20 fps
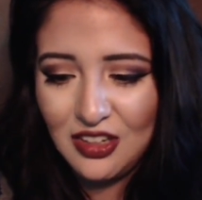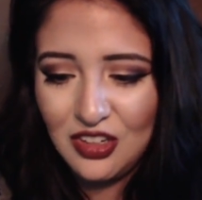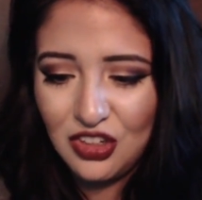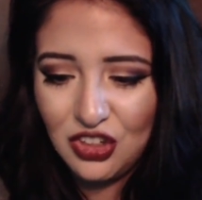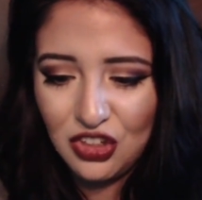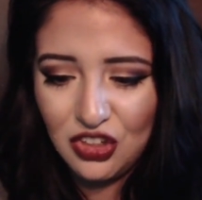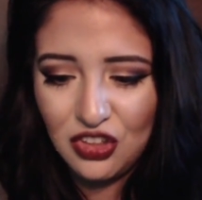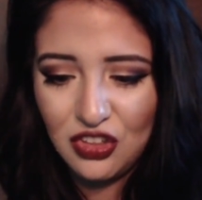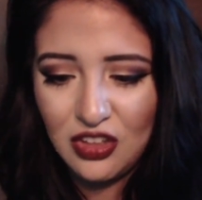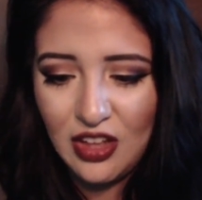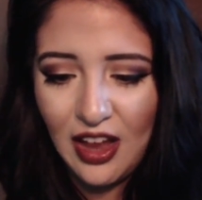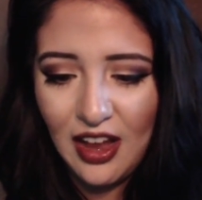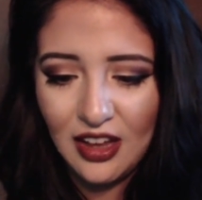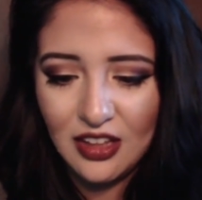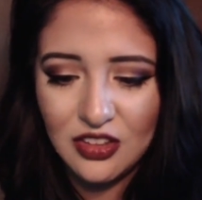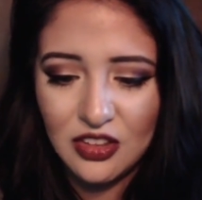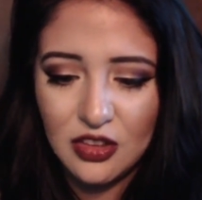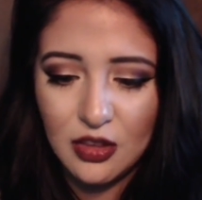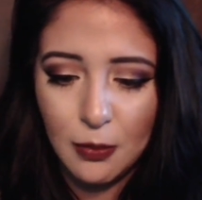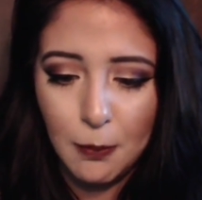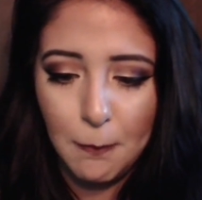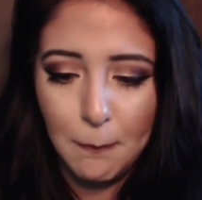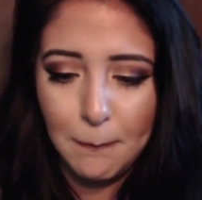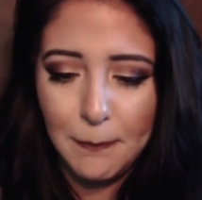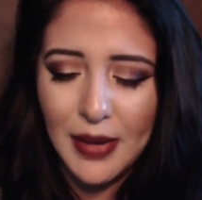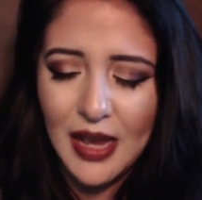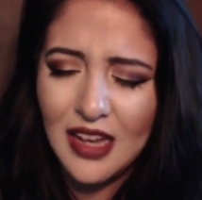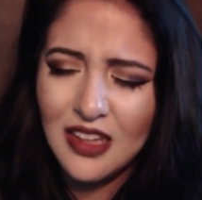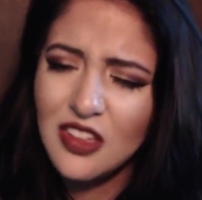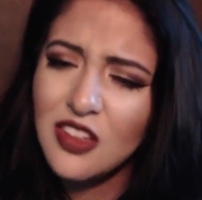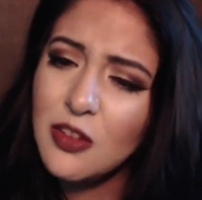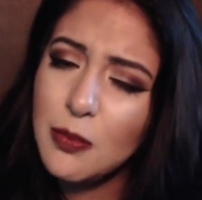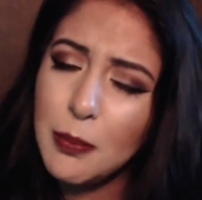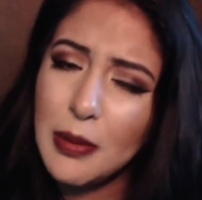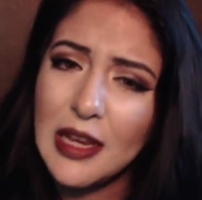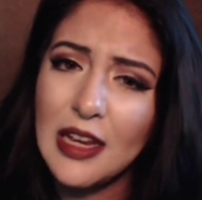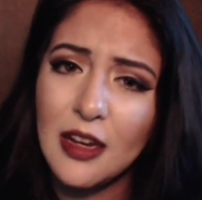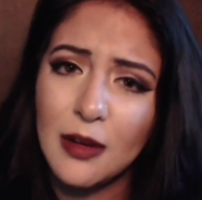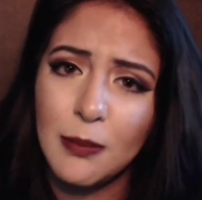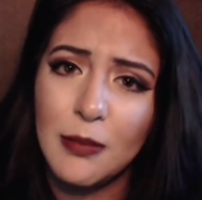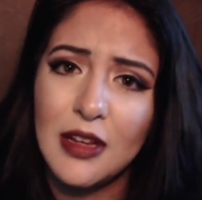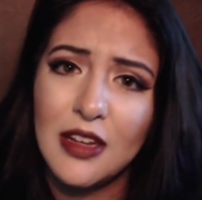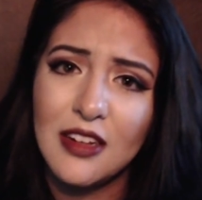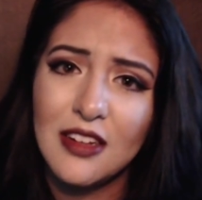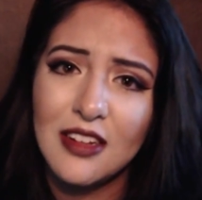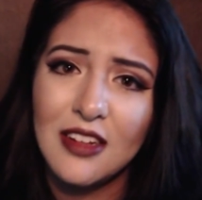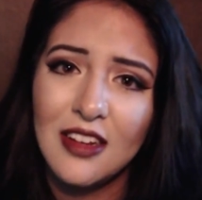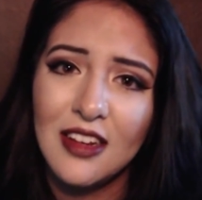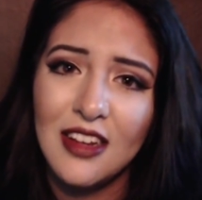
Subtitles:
just has the best pigment.